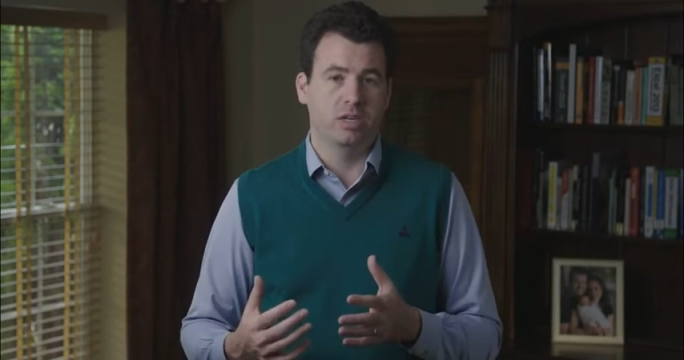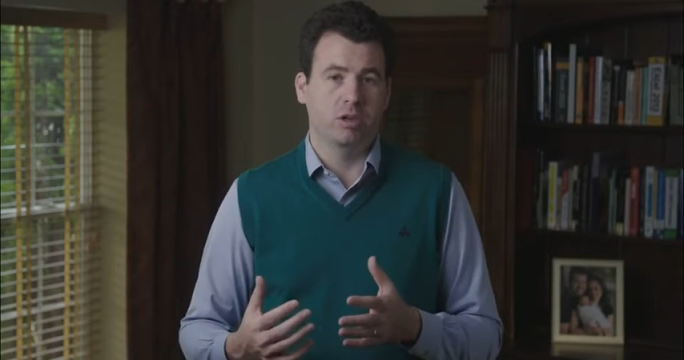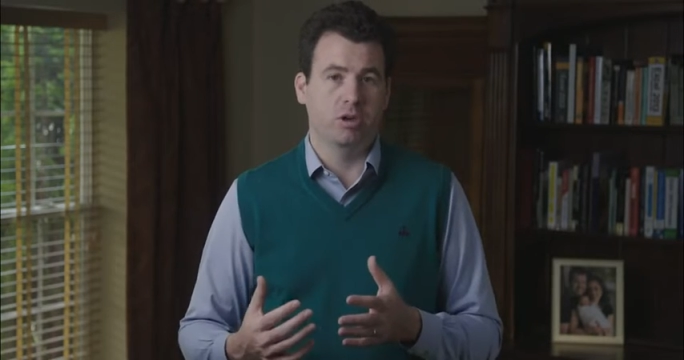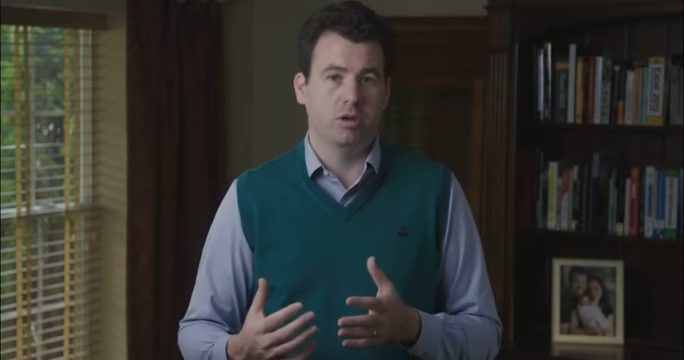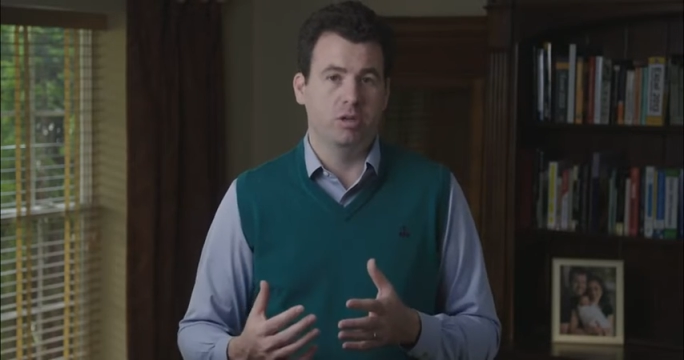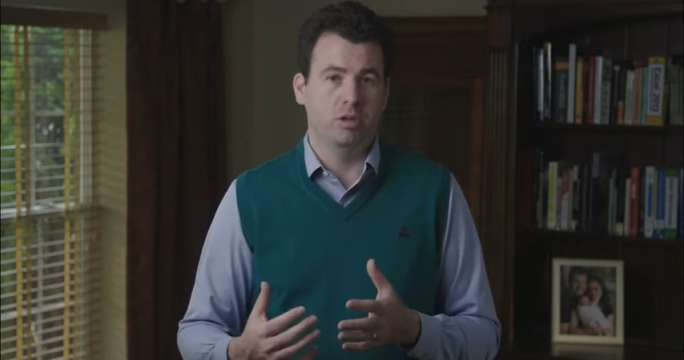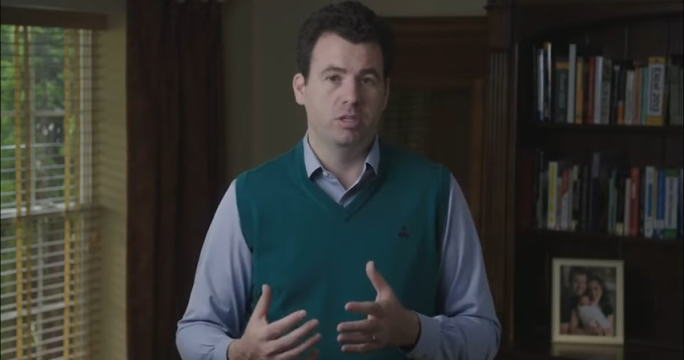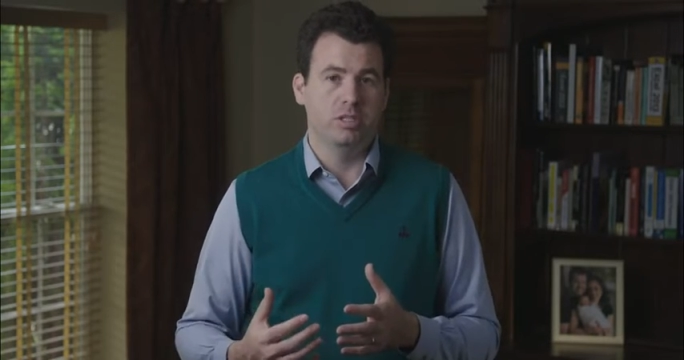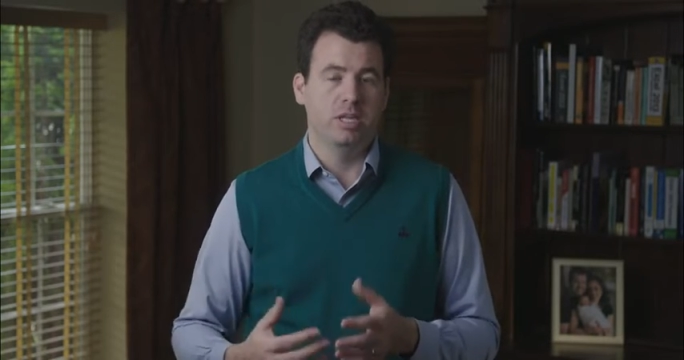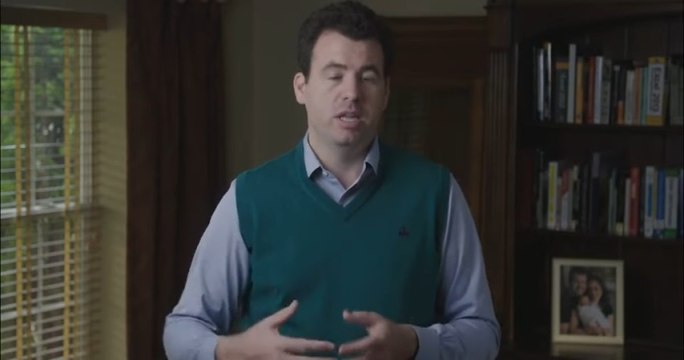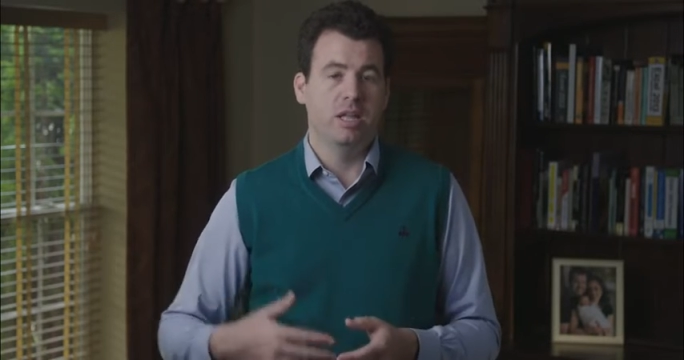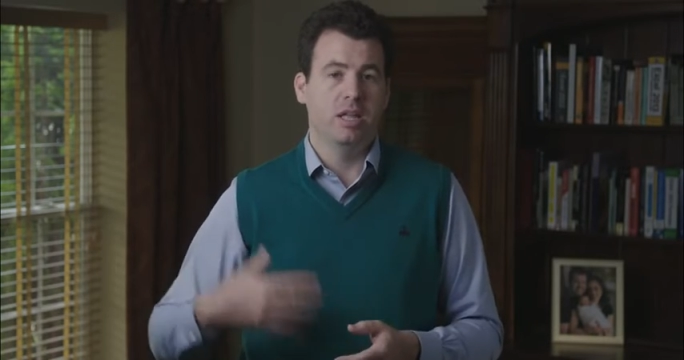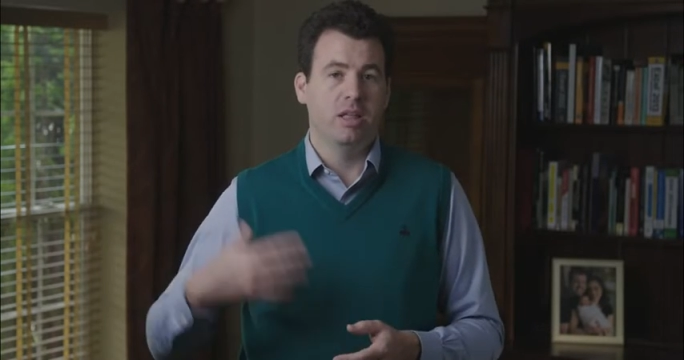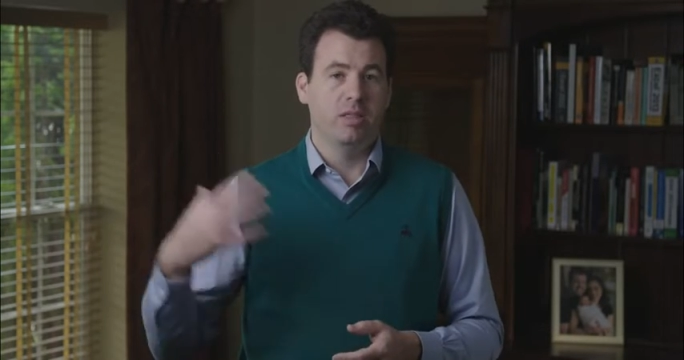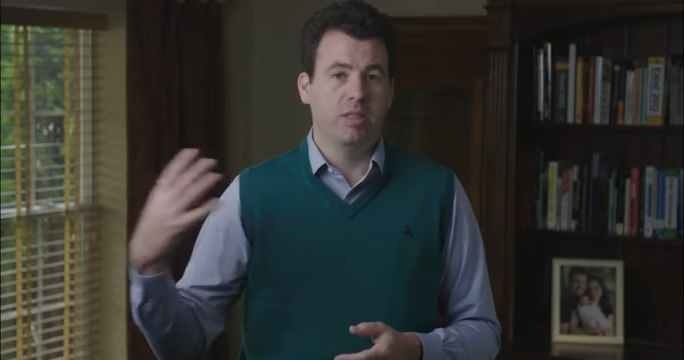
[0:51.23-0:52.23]
goals
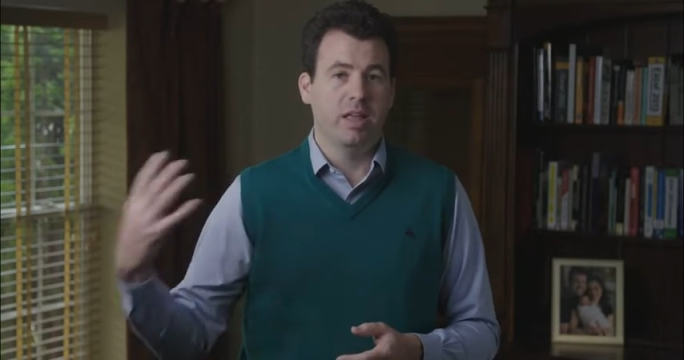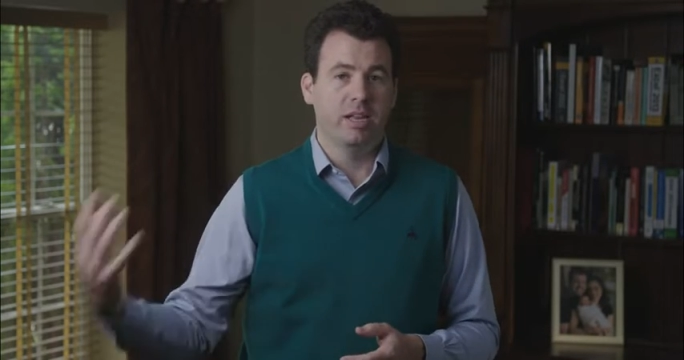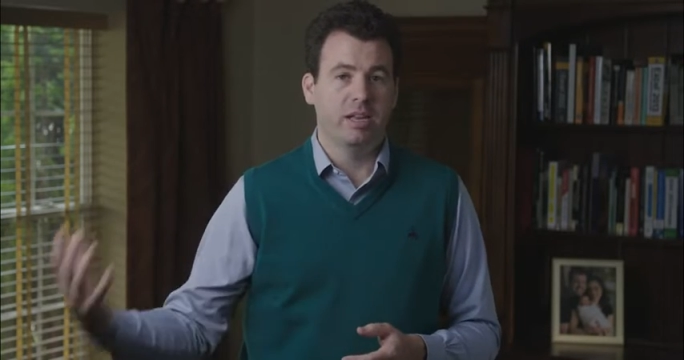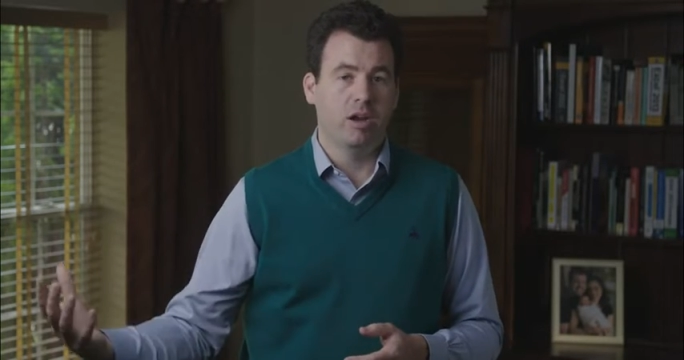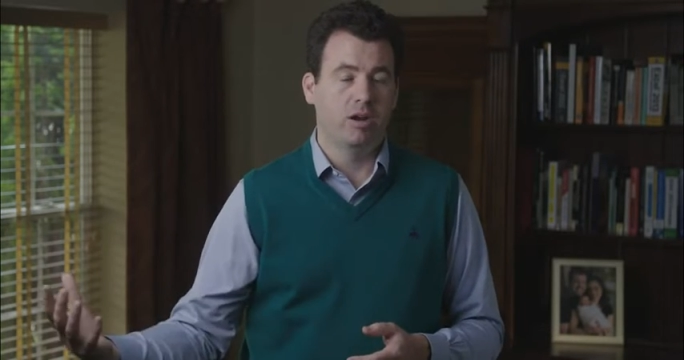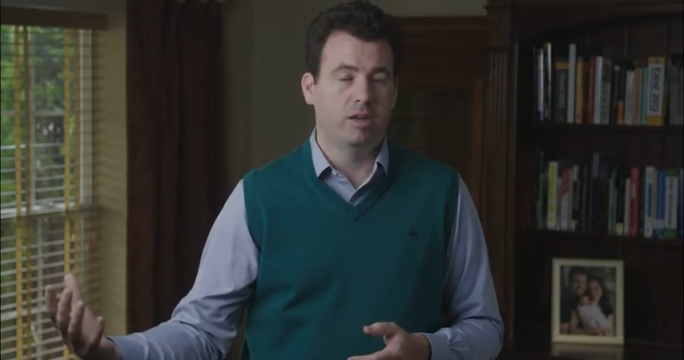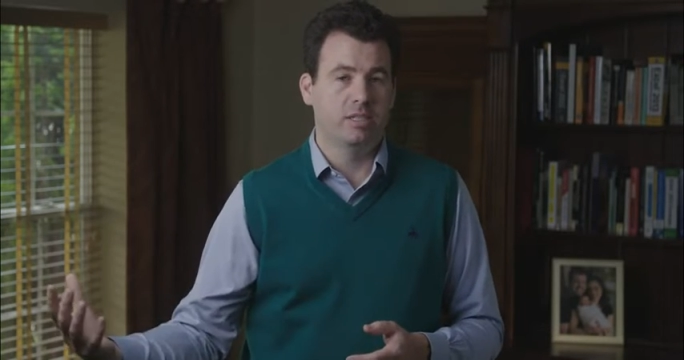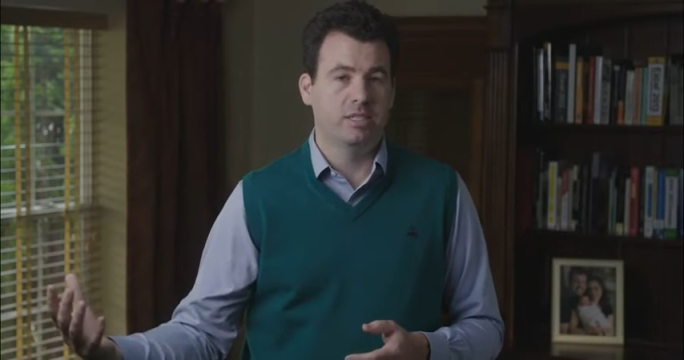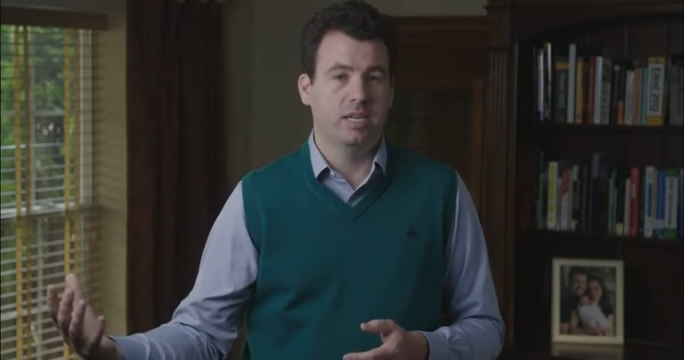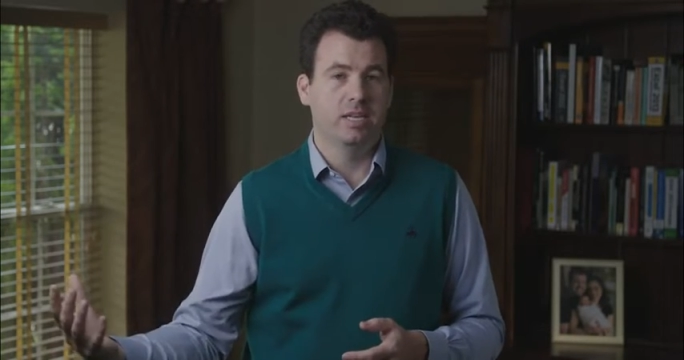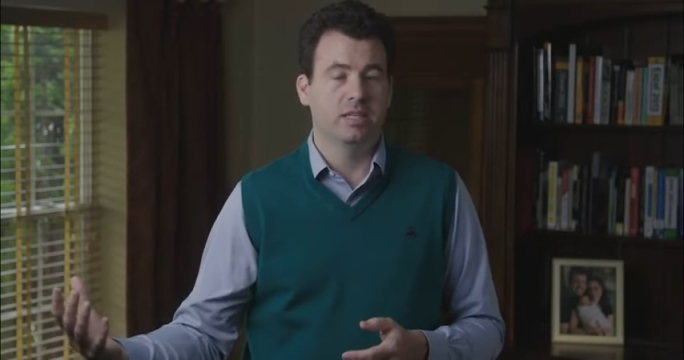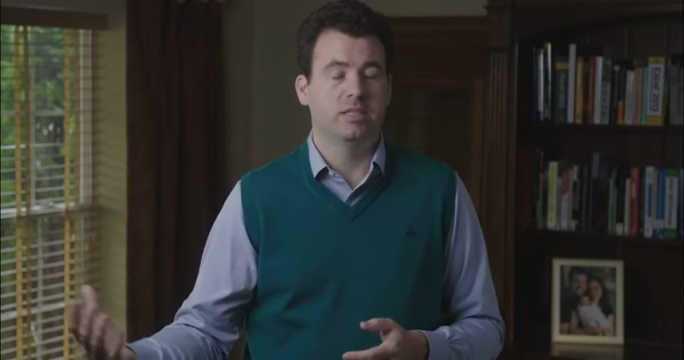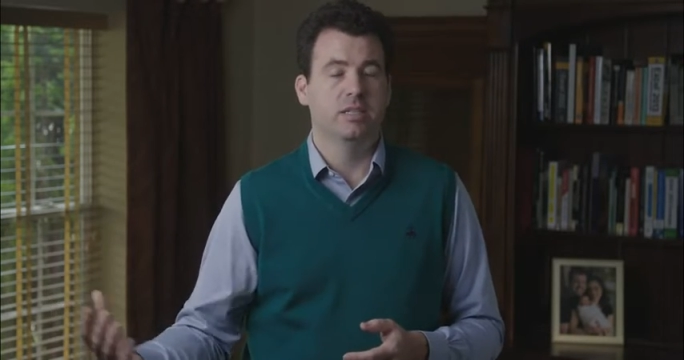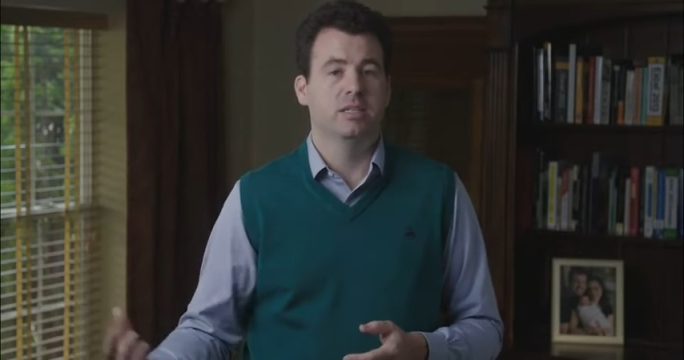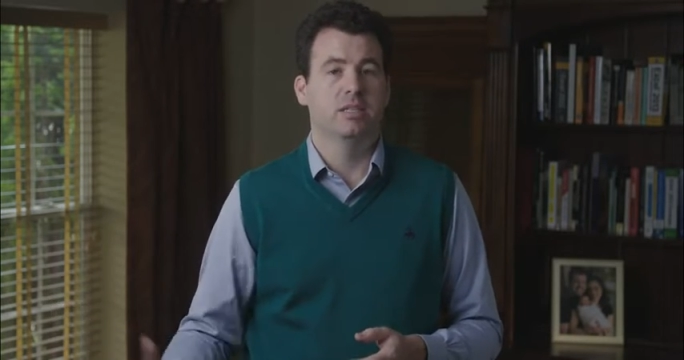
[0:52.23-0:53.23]
that are
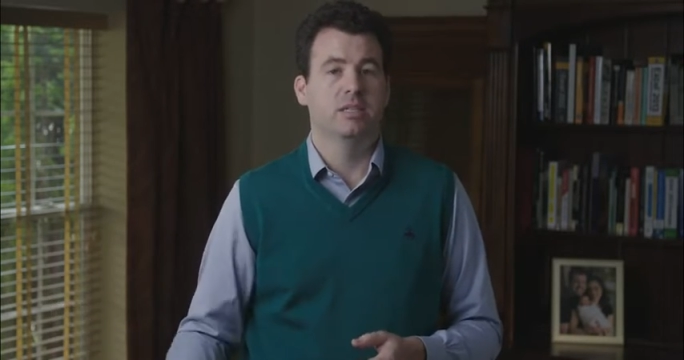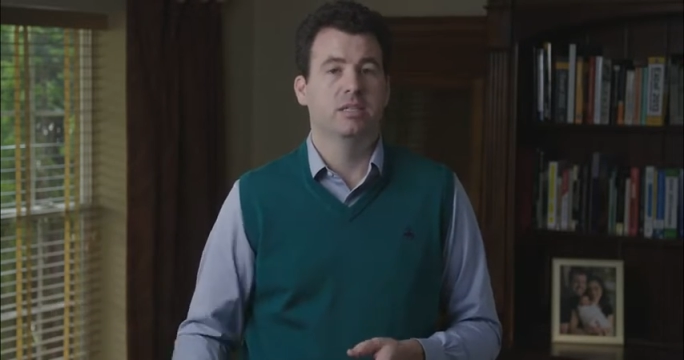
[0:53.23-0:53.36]
set.